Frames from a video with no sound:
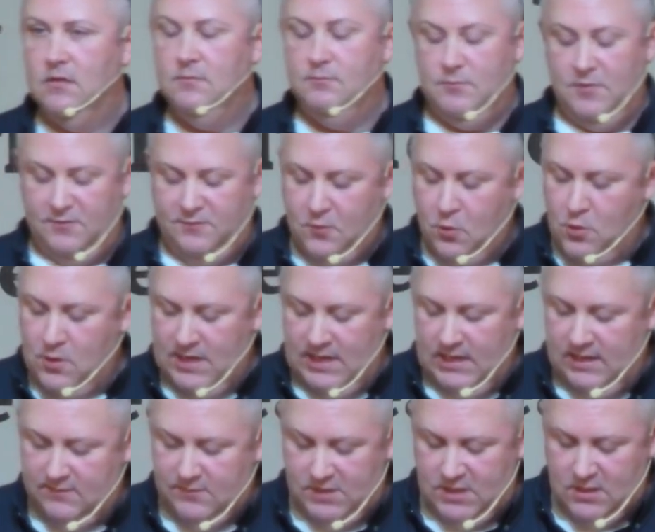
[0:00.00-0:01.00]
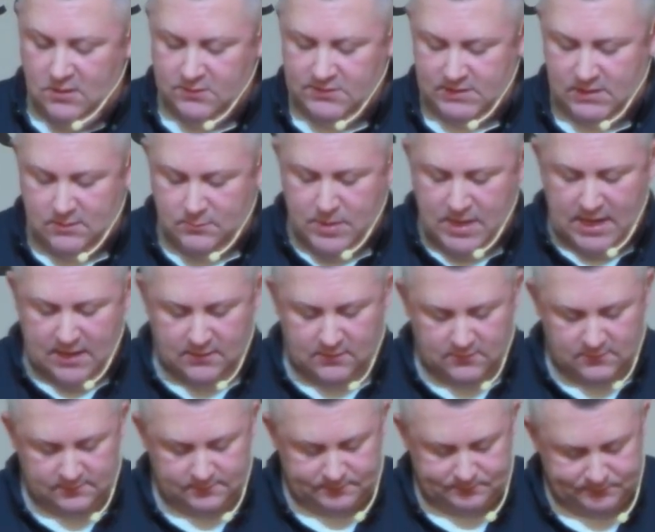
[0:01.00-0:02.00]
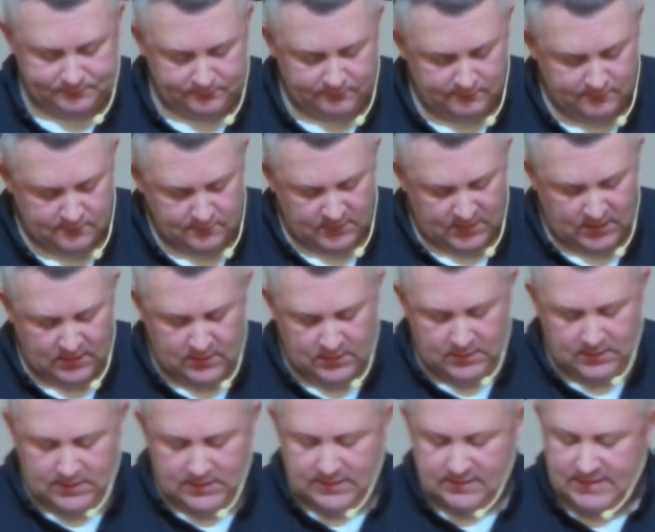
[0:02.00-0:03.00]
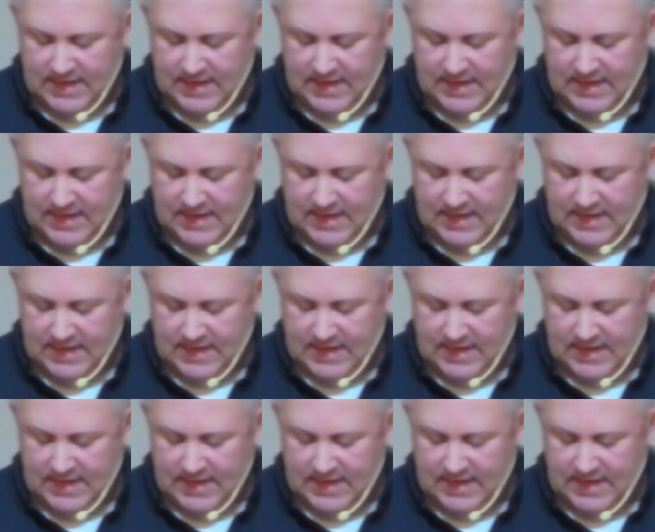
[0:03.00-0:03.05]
before he even goes into battle. And